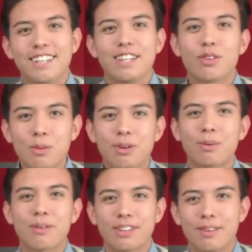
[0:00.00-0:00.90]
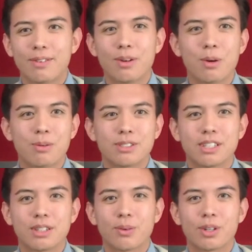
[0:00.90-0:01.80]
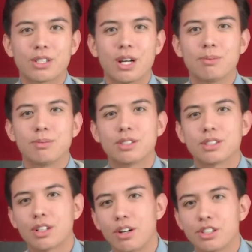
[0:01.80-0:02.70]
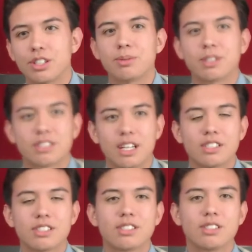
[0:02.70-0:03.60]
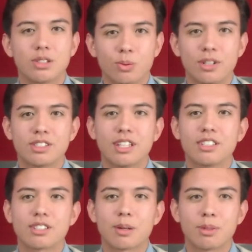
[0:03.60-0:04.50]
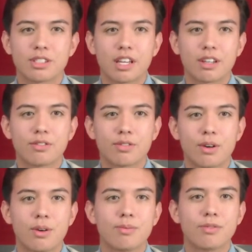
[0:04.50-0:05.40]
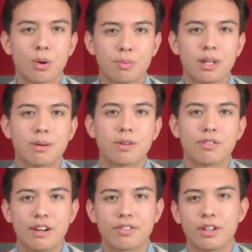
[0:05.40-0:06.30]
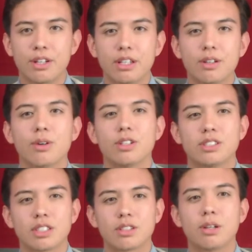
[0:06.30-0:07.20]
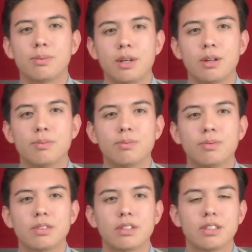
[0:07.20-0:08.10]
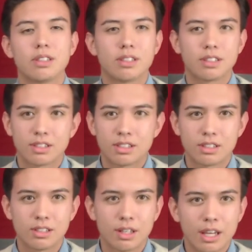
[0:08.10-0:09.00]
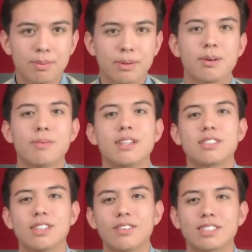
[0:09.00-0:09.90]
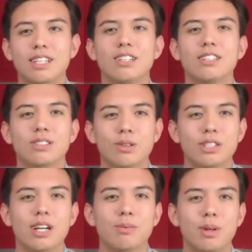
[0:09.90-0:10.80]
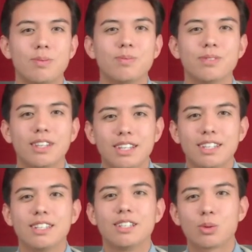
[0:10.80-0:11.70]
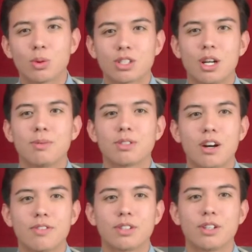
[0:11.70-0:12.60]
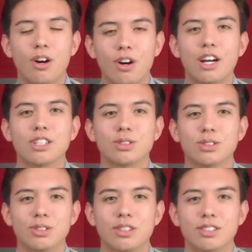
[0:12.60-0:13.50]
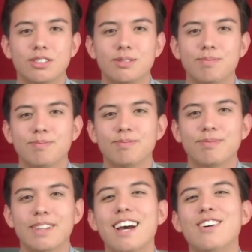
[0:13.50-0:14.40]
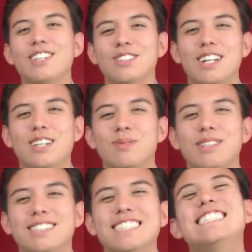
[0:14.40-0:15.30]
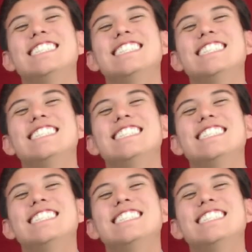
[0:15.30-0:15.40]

Livermore Public Library will present the workshop Scholarship Success this Wednesday, December 2nd from 4 p.m. to 5.30 or 6.30 p.m. to 8 p.m. in the Civic Center Storytime Room. This workshop is offered to all high school students. Now on to announcements.